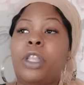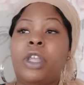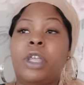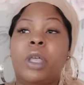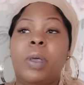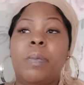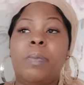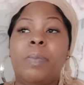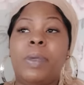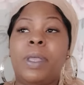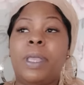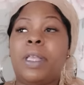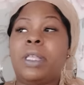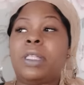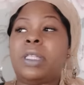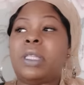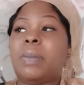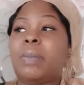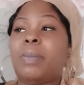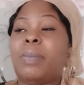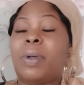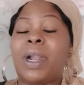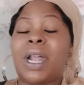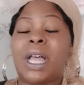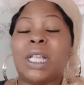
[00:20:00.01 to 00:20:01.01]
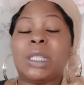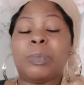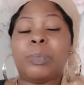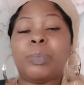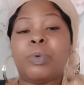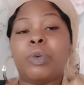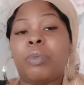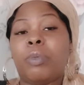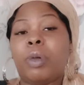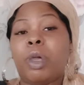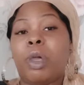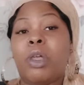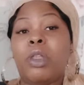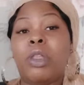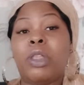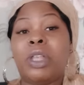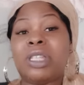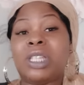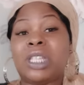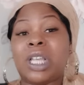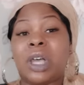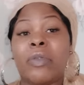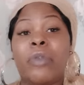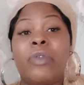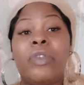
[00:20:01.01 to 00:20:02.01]
it could be simple as promoting
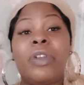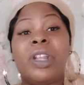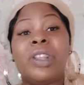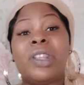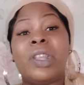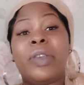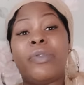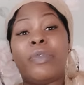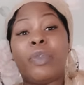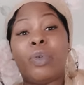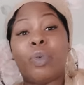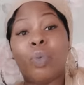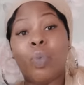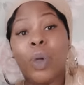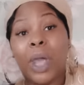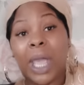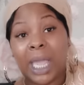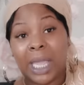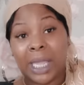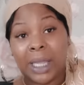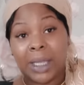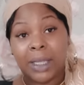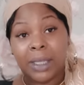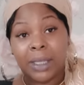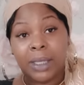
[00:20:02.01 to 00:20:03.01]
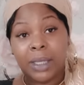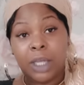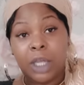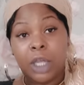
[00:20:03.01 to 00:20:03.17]
yourself in a different way,